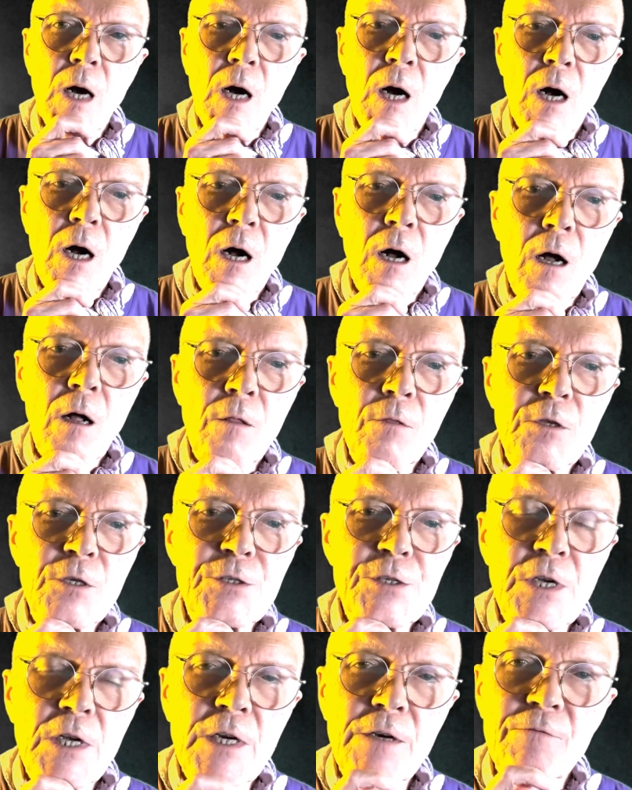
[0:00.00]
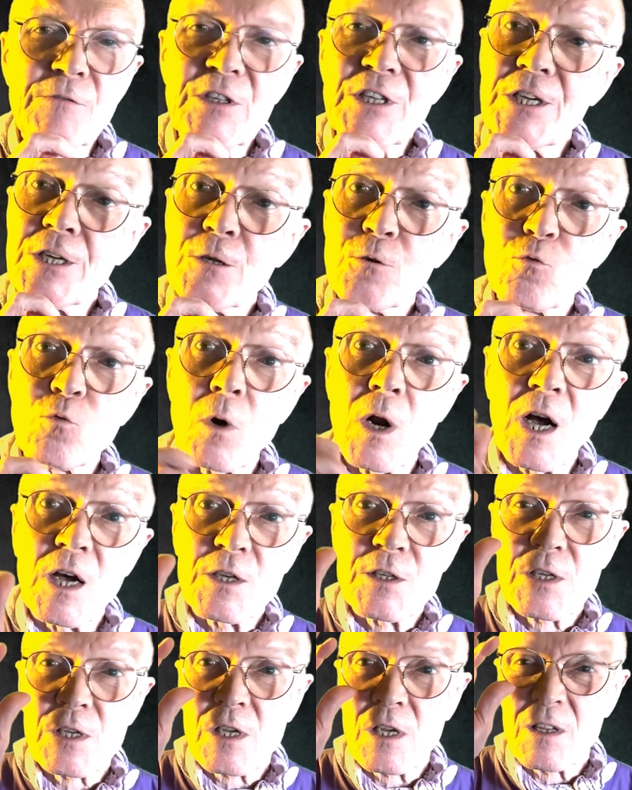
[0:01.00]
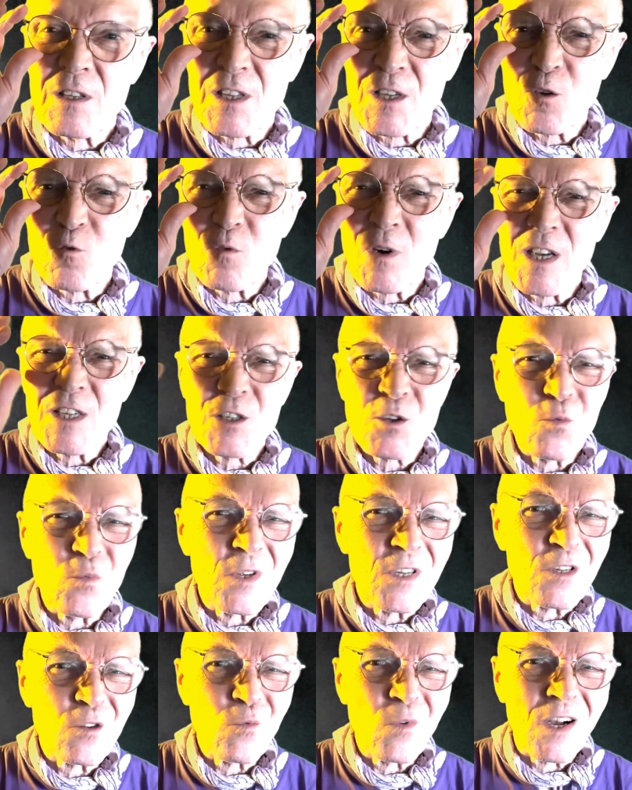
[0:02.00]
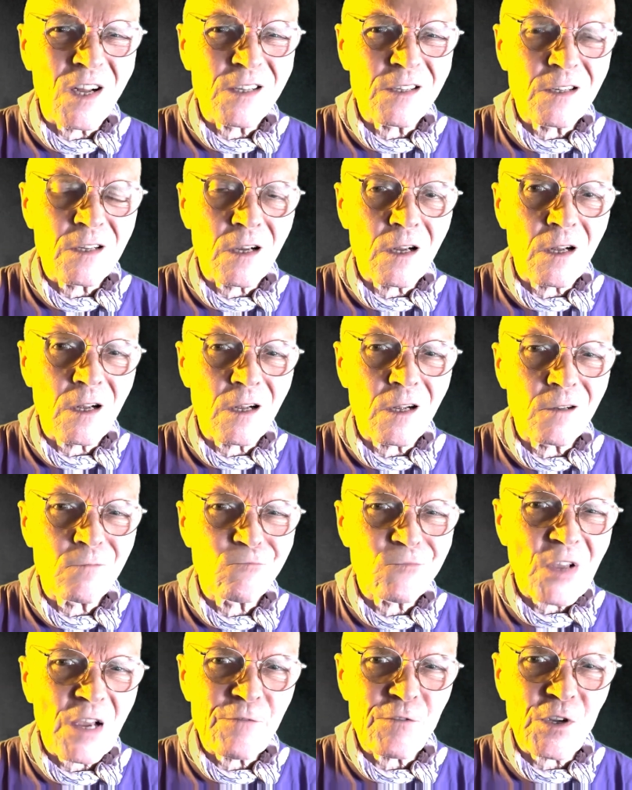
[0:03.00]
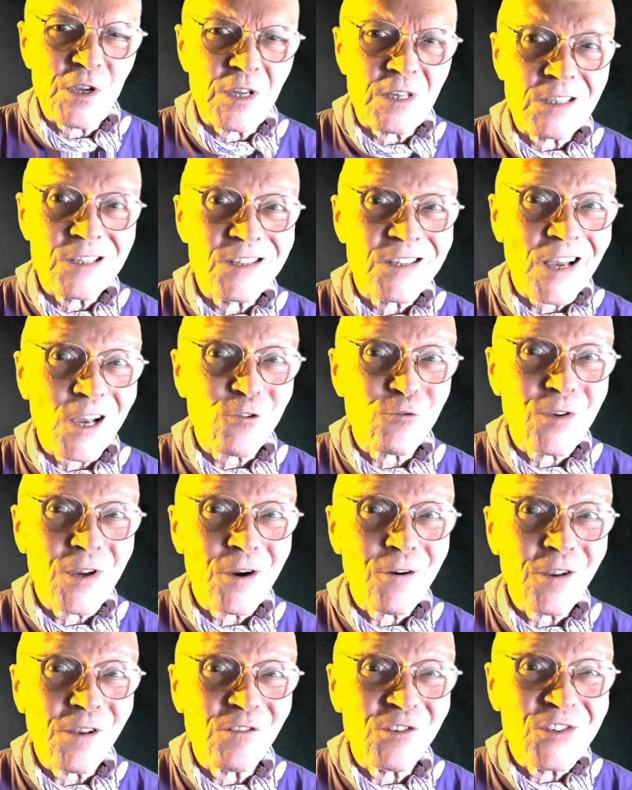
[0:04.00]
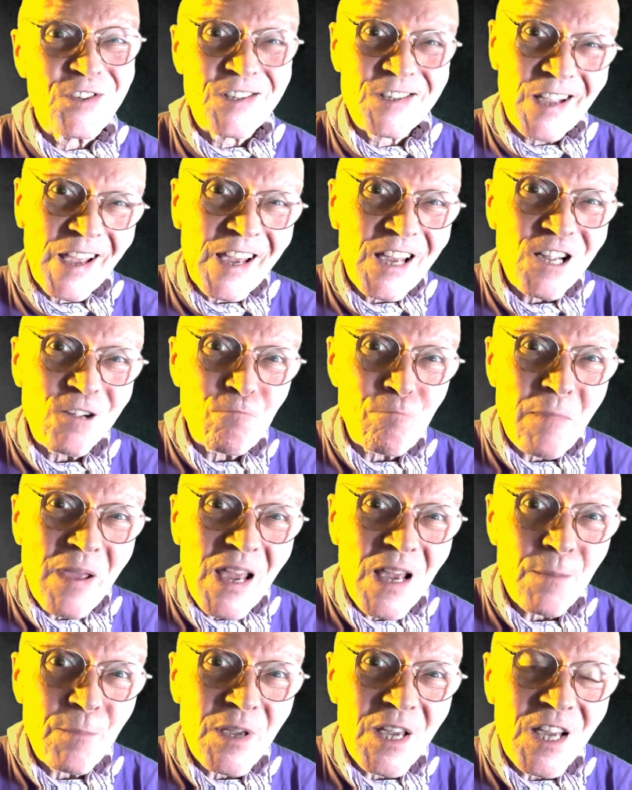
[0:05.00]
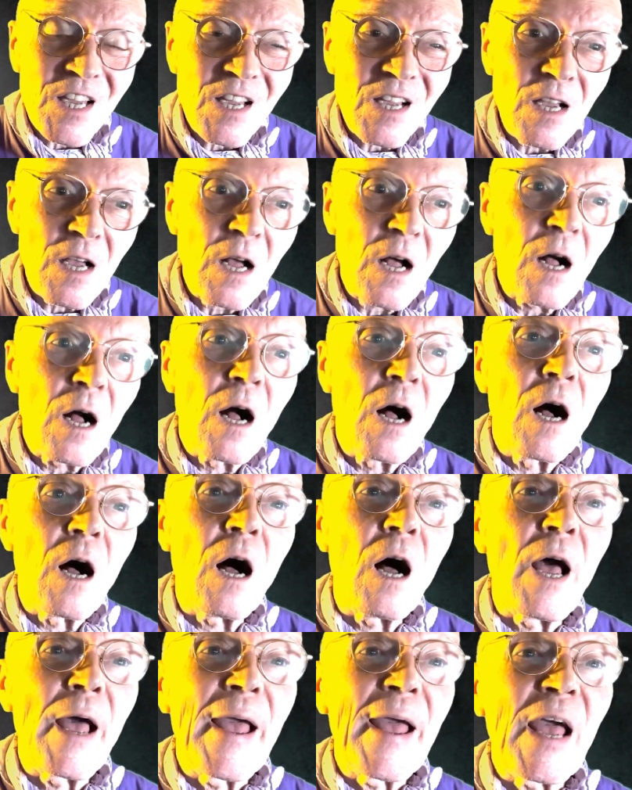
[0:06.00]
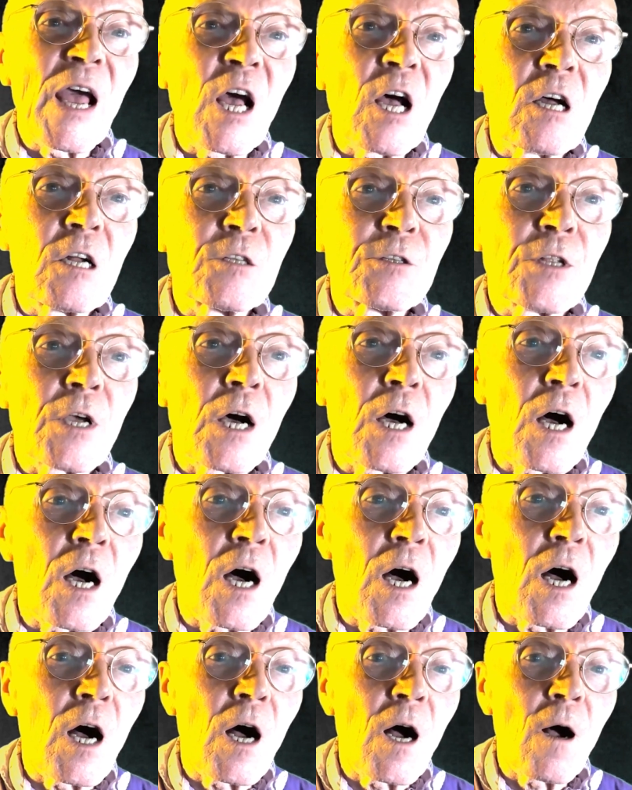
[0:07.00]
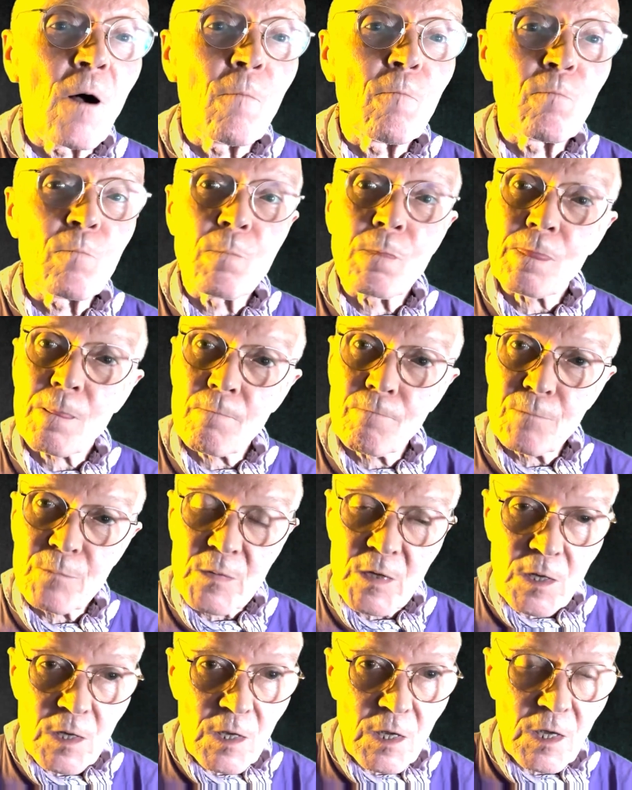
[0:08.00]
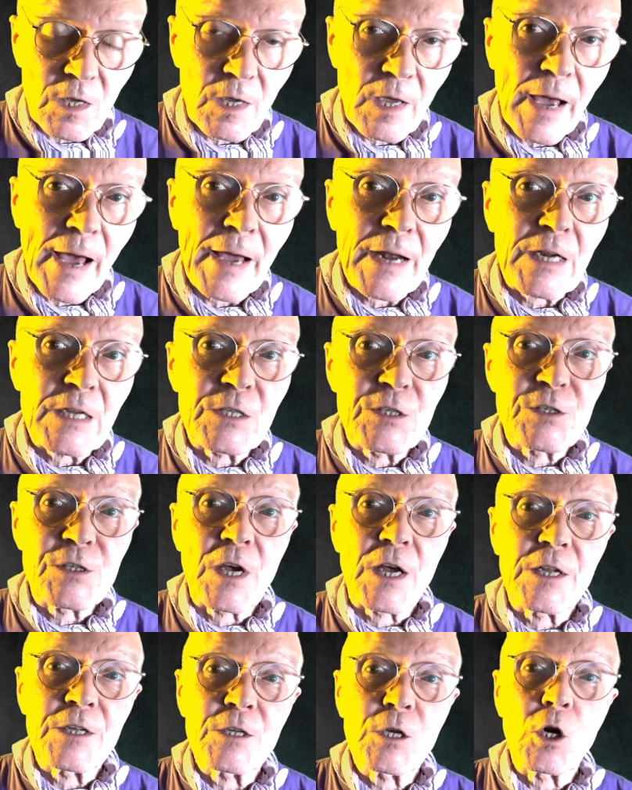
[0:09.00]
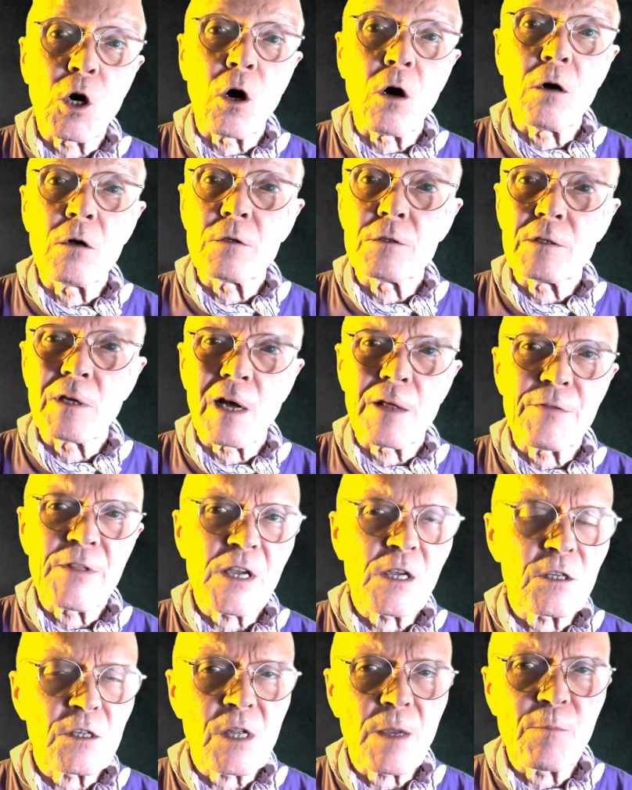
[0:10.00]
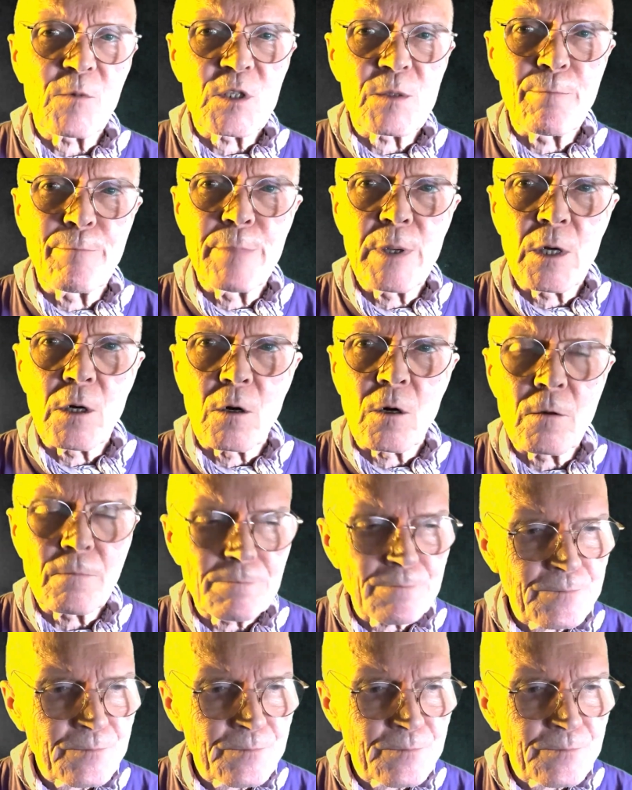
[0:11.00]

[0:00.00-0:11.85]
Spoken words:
the son of Dean Rusk. Dean Rusk was what, I forget, Secretary of State maybe, and he had a son called, I think his name was Bill,